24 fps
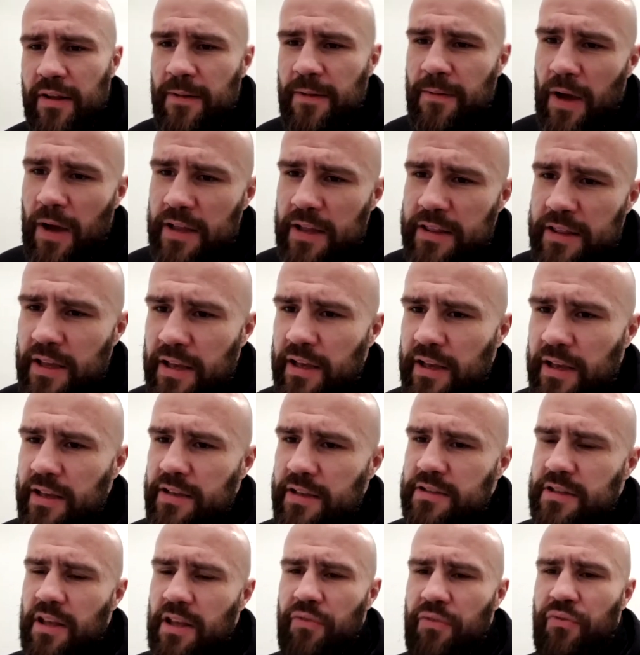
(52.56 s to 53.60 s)
I think
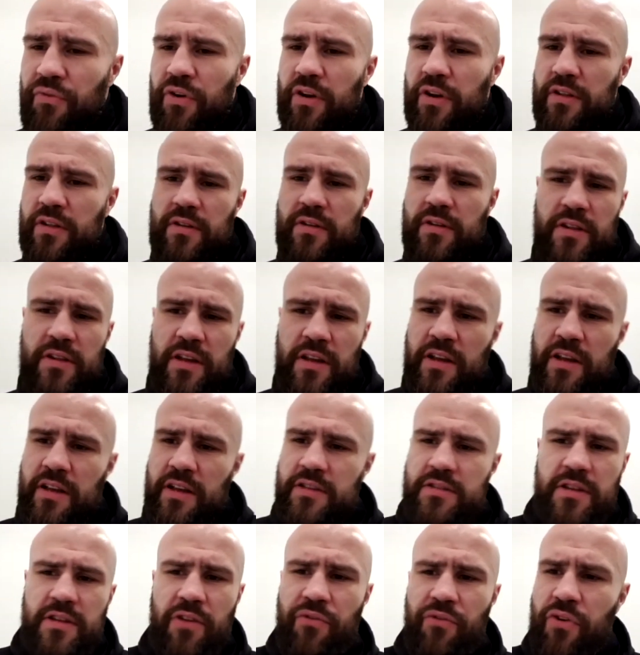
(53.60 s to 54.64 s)
he's different. I think he's
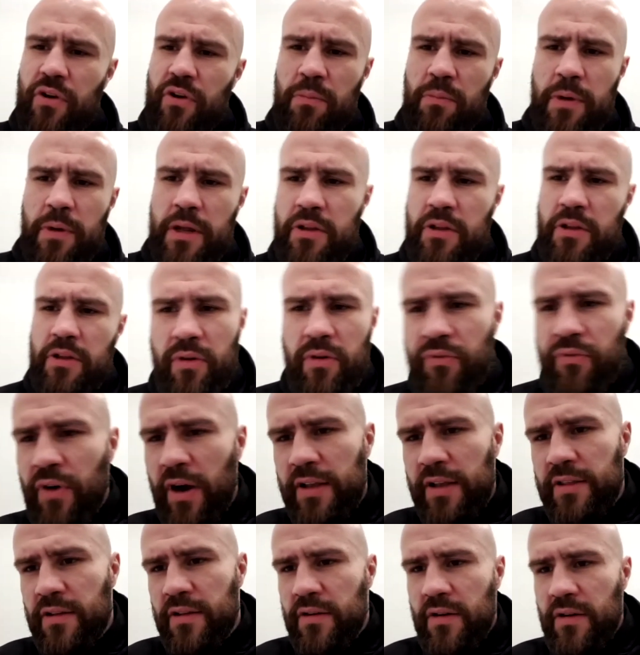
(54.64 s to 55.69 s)
different breed of a
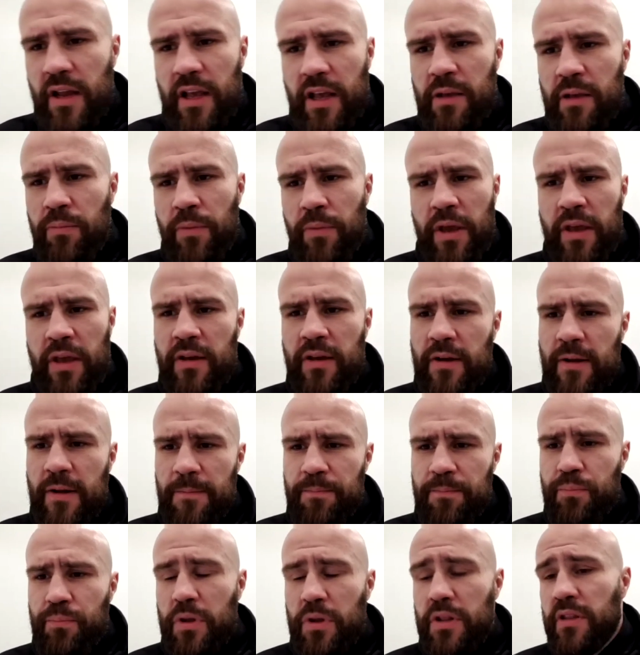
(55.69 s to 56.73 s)
fighter like me.
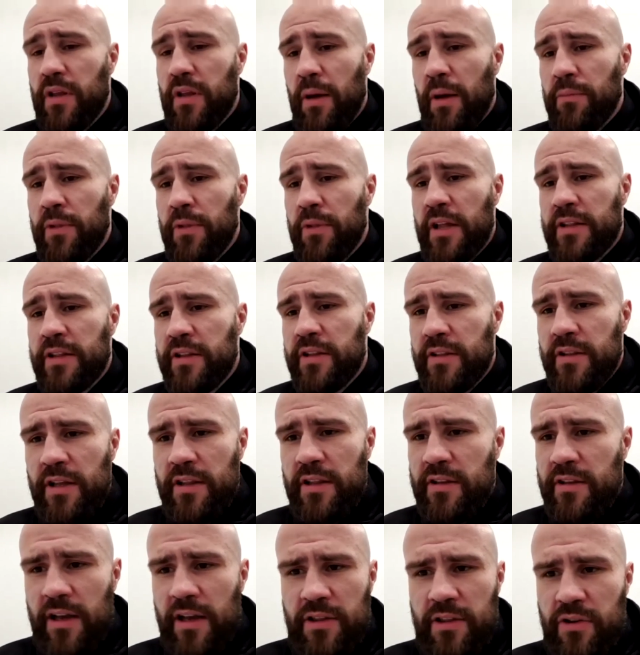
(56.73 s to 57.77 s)
But I'm not in
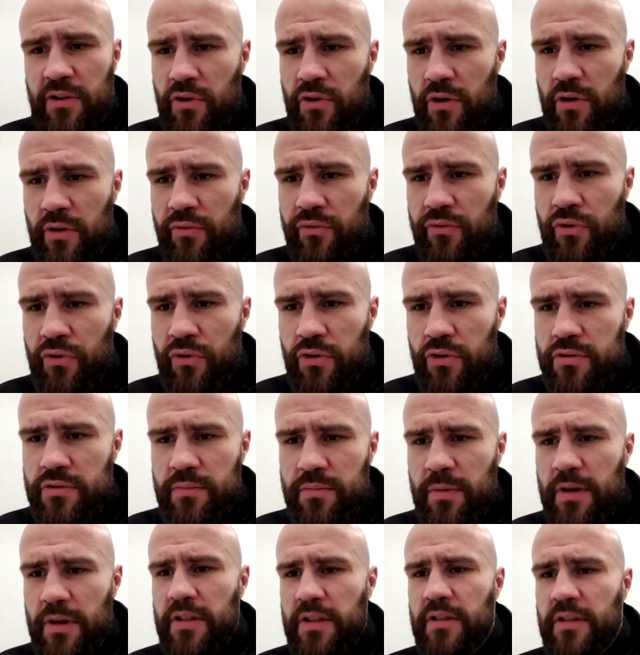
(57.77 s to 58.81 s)
that category, of course.
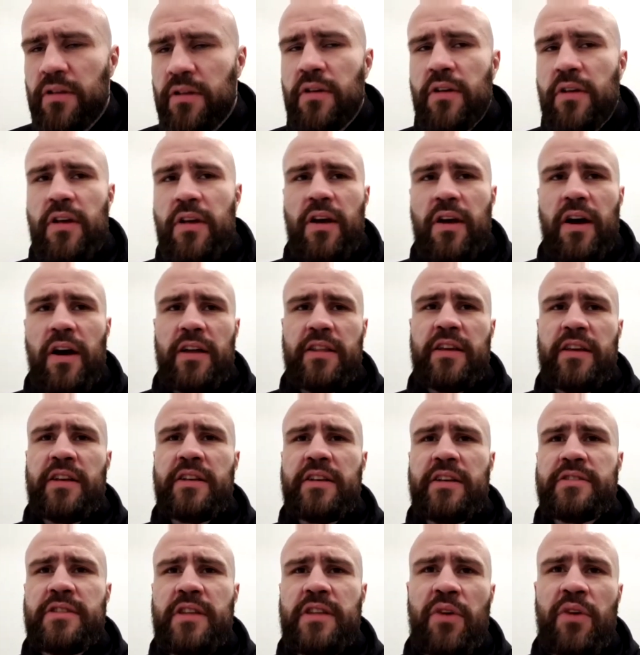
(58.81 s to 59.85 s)
But I think
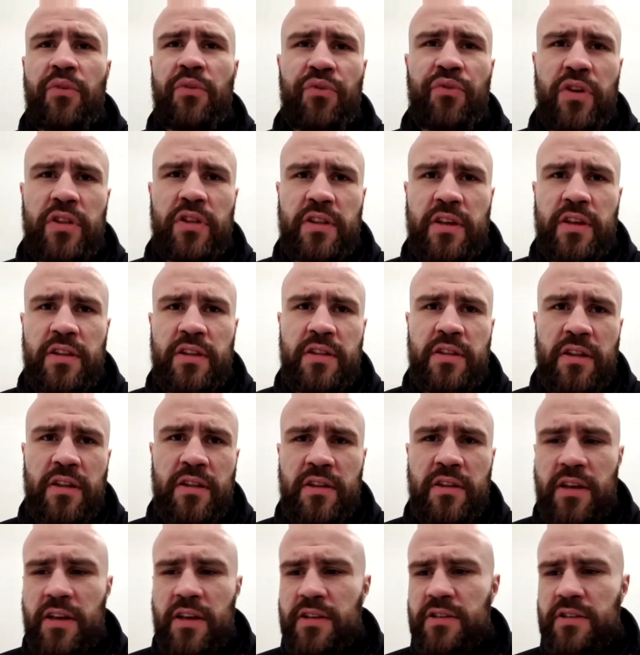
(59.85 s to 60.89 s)
he's different, and that
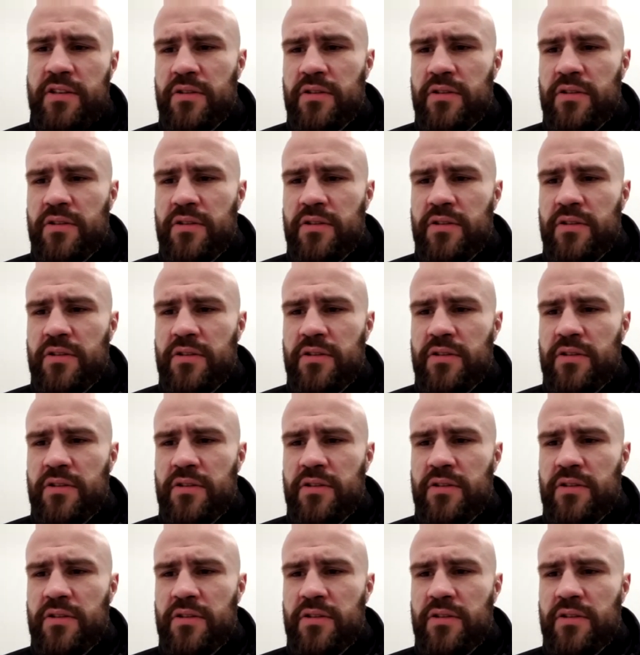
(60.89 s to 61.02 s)
his